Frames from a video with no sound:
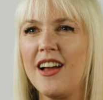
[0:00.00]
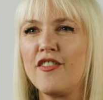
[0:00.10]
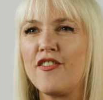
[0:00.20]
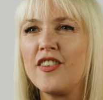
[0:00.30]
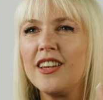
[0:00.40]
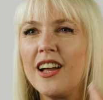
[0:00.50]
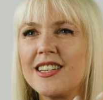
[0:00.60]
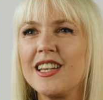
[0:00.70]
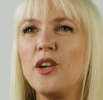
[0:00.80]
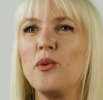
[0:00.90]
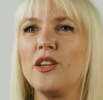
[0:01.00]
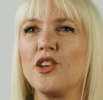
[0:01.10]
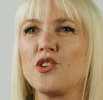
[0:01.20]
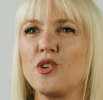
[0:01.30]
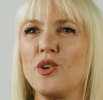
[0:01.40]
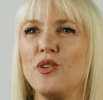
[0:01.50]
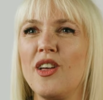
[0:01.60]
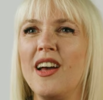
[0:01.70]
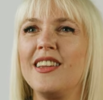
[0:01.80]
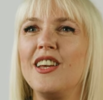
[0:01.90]
flooding you with the
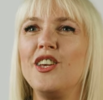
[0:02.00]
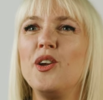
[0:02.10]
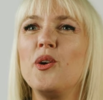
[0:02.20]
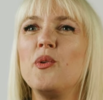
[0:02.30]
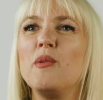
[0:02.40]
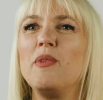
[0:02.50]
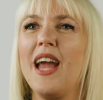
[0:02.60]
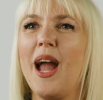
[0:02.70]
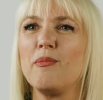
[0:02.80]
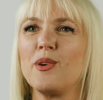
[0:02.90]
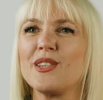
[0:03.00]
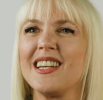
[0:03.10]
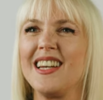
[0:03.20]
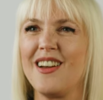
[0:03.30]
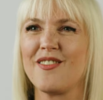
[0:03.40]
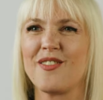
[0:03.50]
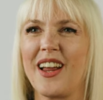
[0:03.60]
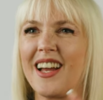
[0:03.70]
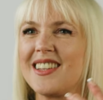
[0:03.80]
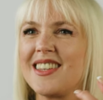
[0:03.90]
truth that you would be able to live,
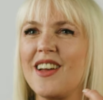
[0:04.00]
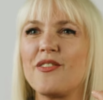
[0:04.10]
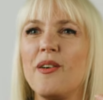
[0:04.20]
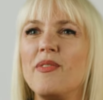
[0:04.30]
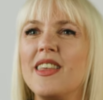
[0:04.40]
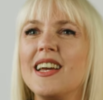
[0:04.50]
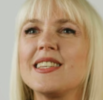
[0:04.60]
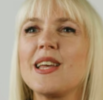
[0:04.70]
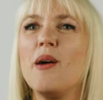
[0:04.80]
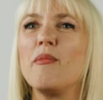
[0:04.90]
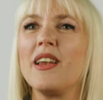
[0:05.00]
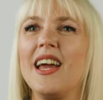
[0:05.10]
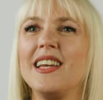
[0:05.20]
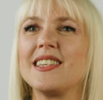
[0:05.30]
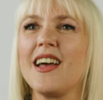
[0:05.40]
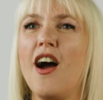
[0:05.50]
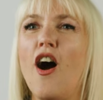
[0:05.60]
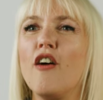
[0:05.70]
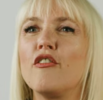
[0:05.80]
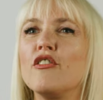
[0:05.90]
like I said, from this place
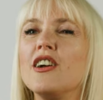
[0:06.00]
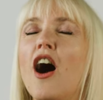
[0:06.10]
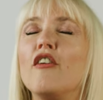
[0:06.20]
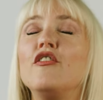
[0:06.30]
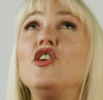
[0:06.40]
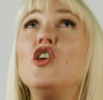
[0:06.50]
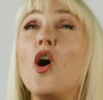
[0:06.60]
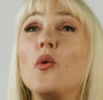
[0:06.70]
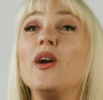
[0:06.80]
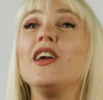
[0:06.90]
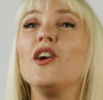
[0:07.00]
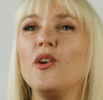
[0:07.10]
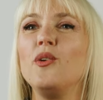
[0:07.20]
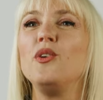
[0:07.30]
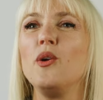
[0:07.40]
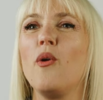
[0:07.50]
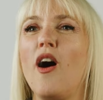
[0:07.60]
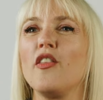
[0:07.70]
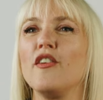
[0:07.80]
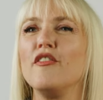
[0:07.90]
of knowing who you
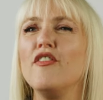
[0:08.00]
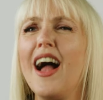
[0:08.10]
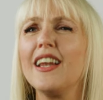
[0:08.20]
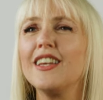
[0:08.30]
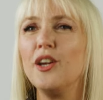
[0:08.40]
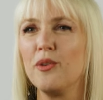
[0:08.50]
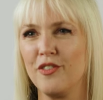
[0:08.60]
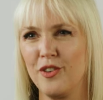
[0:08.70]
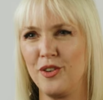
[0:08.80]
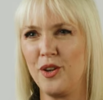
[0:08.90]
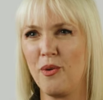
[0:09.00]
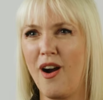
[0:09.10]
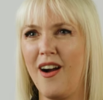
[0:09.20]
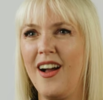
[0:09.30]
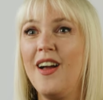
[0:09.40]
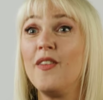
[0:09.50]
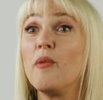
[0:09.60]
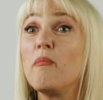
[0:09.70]
are, the value of who you are, the